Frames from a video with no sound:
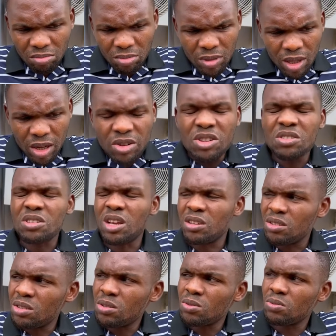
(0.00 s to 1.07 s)

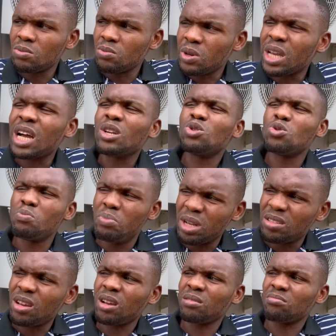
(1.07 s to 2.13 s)
Christians, we can do better.